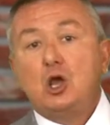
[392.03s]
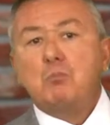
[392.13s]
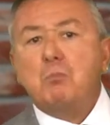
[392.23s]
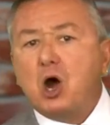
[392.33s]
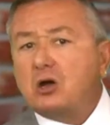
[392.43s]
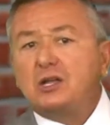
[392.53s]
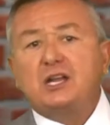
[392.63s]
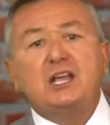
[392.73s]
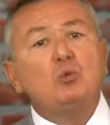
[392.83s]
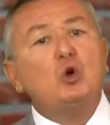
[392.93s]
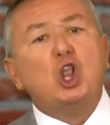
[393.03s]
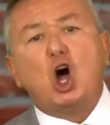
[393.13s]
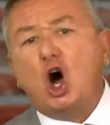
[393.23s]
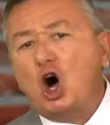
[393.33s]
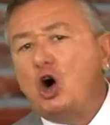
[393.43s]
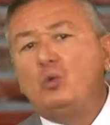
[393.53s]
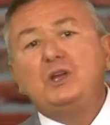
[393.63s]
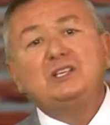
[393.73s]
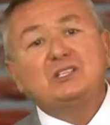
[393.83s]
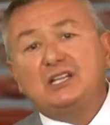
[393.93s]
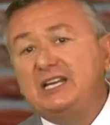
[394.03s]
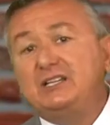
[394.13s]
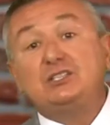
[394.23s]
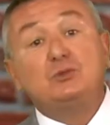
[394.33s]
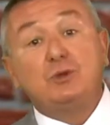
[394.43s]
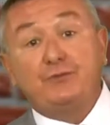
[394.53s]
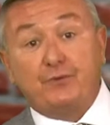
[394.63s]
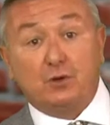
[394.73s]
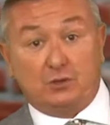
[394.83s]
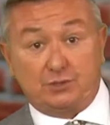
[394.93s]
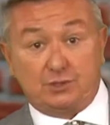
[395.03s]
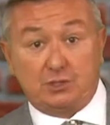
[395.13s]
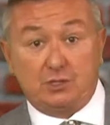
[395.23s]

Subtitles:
Marketing will always lead to referrals.